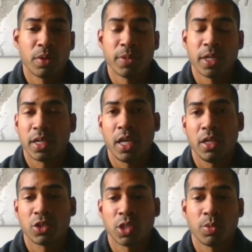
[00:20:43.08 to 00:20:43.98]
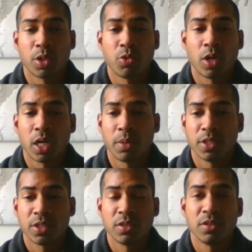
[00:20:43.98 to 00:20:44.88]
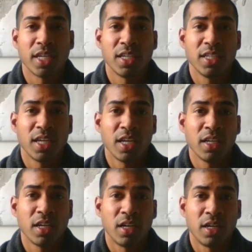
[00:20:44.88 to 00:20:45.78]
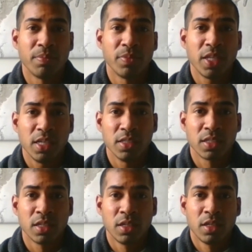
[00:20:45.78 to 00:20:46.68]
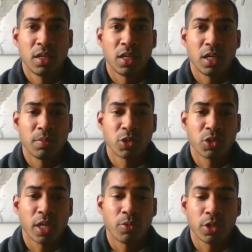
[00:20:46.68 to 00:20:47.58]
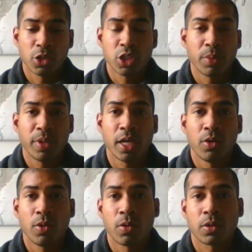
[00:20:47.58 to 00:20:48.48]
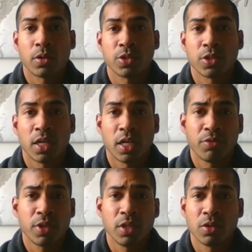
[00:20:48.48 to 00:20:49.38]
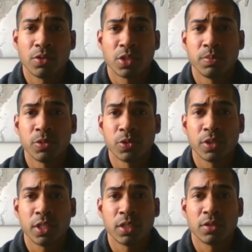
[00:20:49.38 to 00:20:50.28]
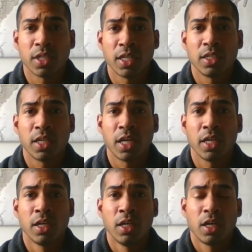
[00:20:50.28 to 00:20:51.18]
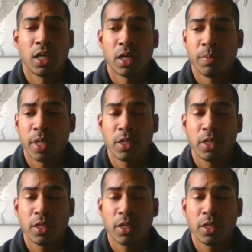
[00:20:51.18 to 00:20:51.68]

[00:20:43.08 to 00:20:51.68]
that caters to your requirements and your day-to-day needs. So that when you're shipping out orders, everything goes smoothly in your day-to-day, and